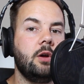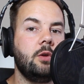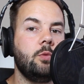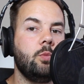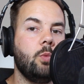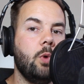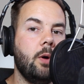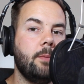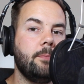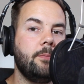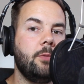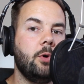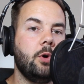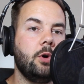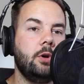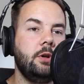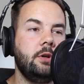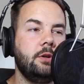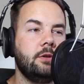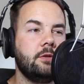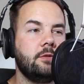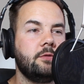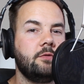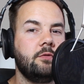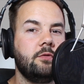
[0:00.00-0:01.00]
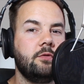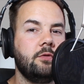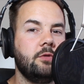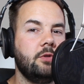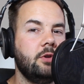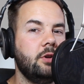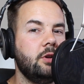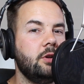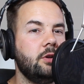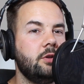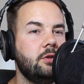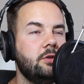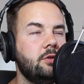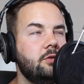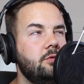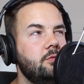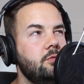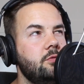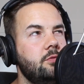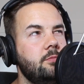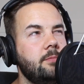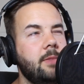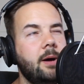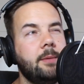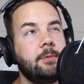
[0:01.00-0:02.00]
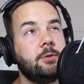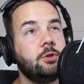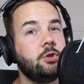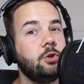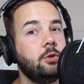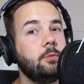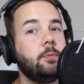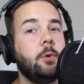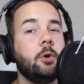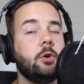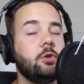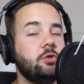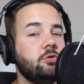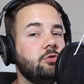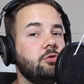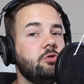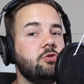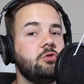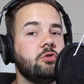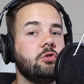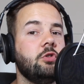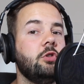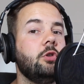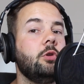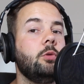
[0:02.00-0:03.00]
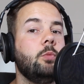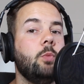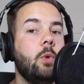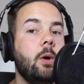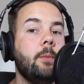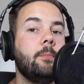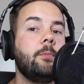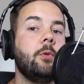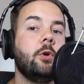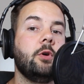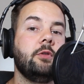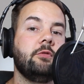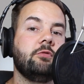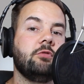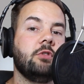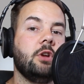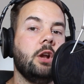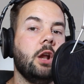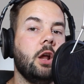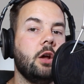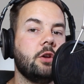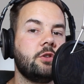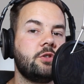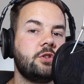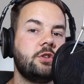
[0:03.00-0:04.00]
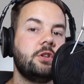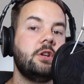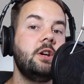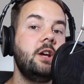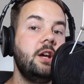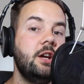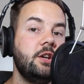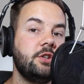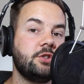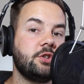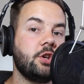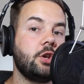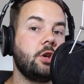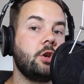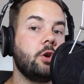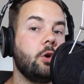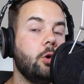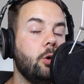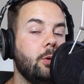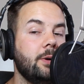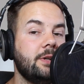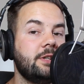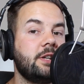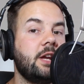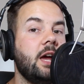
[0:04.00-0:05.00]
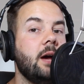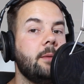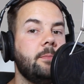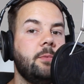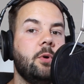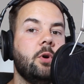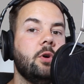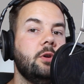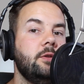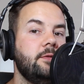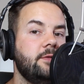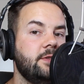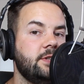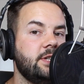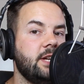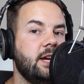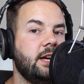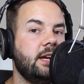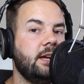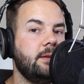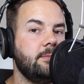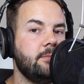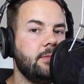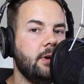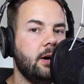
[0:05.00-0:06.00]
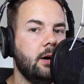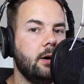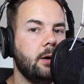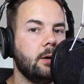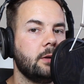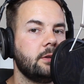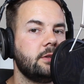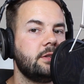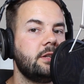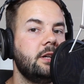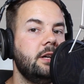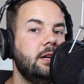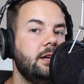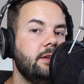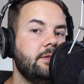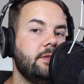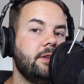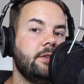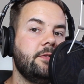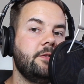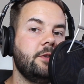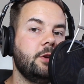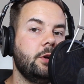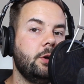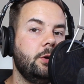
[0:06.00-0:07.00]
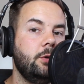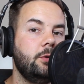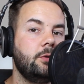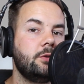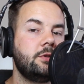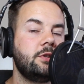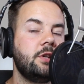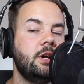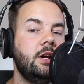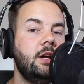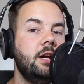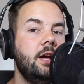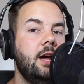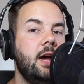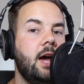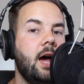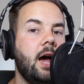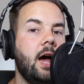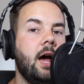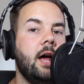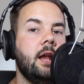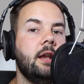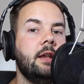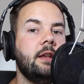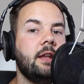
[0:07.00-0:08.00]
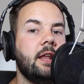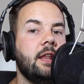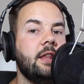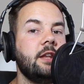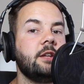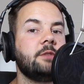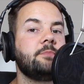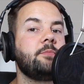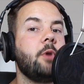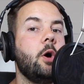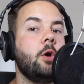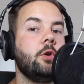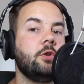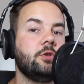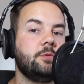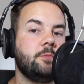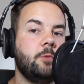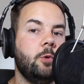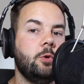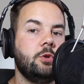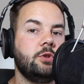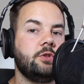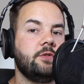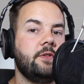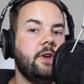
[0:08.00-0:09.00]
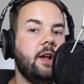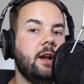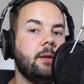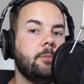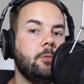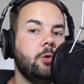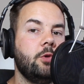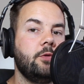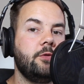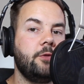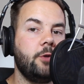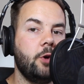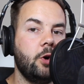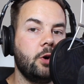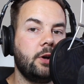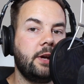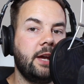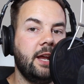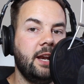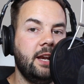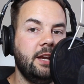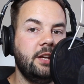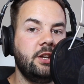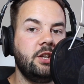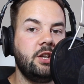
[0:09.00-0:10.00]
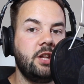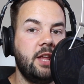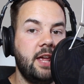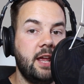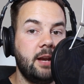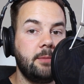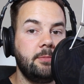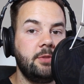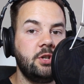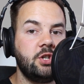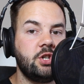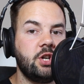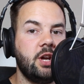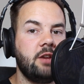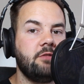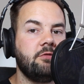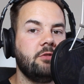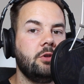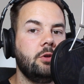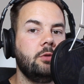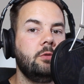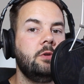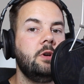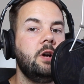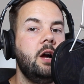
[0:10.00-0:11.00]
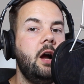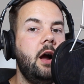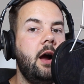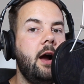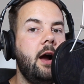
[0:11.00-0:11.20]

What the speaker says: 1 point for, might be 2 points for a draw, and 1 point for a loss. So you always get a point for taking part, even if you lose. And then there's bonus points available for killing the enemy general,